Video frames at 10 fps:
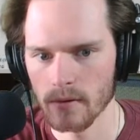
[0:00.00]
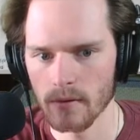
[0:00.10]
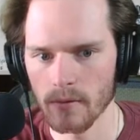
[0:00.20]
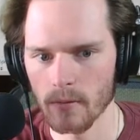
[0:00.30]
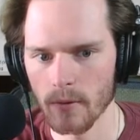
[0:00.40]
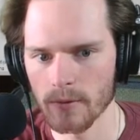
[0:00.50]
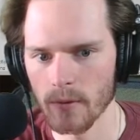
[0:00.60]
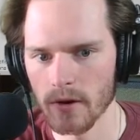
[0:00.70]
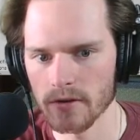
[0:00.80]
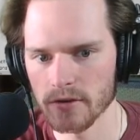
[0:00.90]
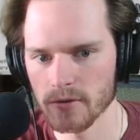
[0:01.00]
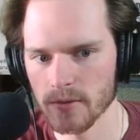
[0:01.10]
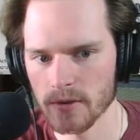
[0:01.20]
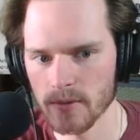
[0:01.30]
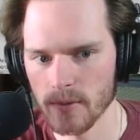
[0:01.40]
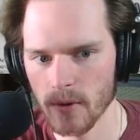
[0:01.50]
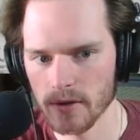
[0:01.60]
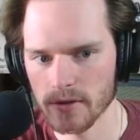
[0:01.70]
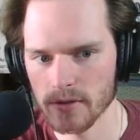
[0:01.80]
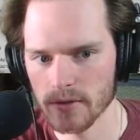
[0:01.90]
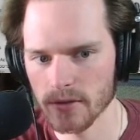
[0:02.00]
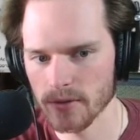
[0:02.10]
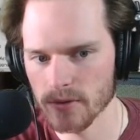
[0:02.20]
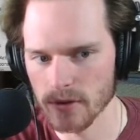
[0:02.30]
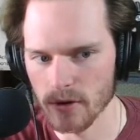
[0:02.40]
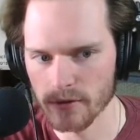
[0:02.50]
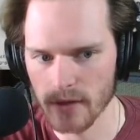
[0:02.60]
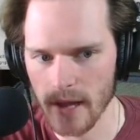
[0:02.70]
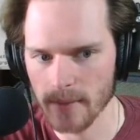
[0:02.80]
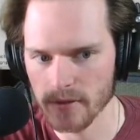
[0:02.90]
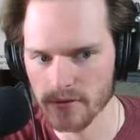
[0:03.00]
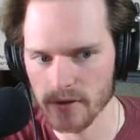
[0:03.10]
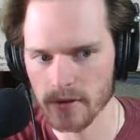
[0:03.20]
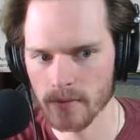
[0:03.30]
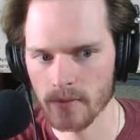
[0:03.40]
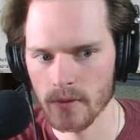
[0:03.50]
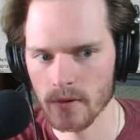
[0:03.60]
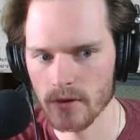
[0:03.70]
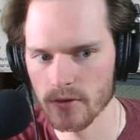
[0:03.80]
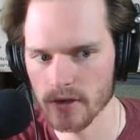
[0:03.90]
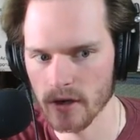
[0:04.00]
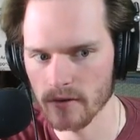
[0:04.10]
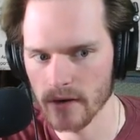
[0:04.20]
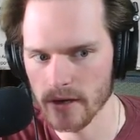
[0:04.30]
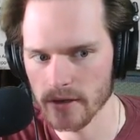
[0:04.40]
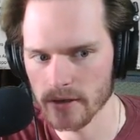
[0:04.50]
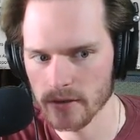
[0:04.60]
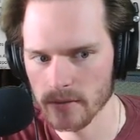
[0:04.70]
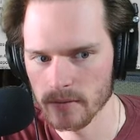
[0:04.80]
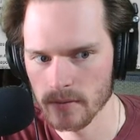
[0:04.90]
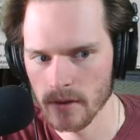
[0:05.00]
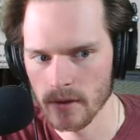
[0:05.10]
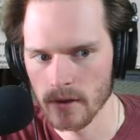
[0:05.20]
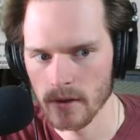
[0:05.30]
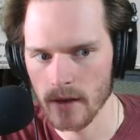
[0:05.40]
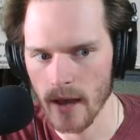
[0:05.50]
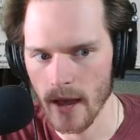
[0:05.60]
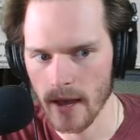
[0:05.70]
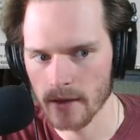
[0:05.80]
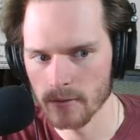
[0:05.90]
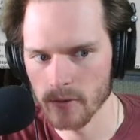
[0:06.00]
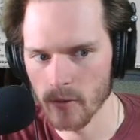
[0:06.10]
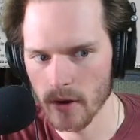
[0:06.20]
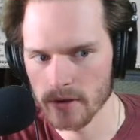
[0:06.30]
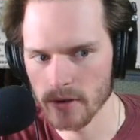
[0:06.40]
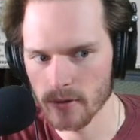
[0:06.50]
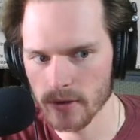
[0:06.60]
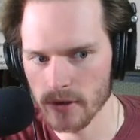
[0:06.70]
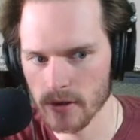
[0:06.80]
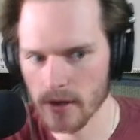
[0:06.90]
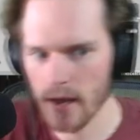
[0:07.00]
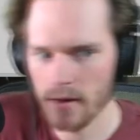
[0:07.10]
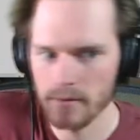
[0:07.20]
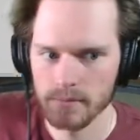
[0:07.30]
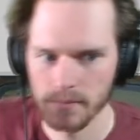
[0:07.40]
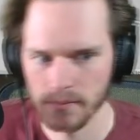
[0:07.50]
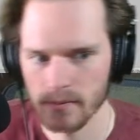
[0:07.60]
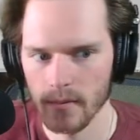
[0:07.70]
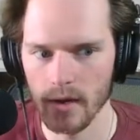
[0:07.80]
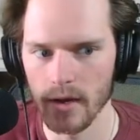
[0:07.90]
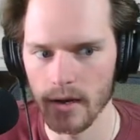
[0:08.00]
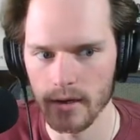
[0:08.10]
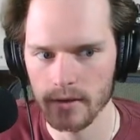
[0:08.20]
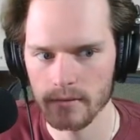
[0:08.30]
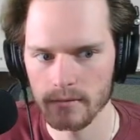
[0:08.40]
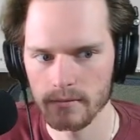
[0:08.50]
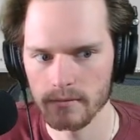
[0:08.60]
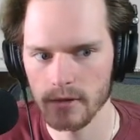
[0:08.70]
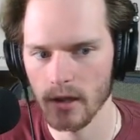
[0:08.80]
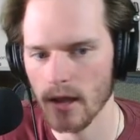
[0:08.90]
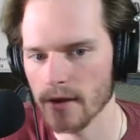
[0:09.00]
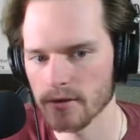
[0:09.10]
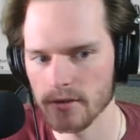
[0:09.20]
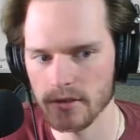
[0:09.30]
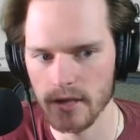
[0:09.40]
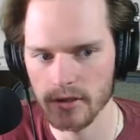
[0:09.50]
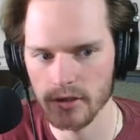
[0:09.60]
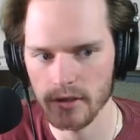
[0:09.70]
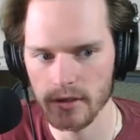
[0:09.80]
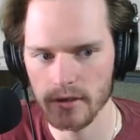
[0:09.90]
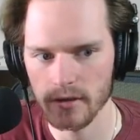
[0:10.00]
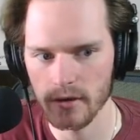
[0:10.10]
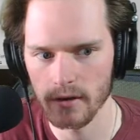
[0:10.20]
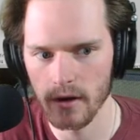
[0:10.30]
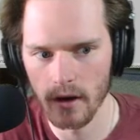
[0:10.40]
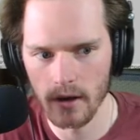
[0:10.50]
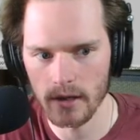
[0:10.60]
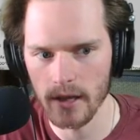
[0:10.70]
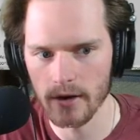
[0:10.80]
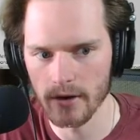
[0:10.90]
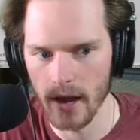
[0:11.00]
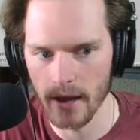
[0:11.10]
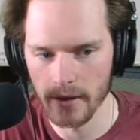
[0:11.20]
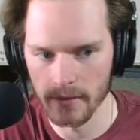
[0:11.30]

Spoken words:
what we want to do is we want to use an overlap sphere using our radius. And we wanted to only look at colliders essentially on layer 9.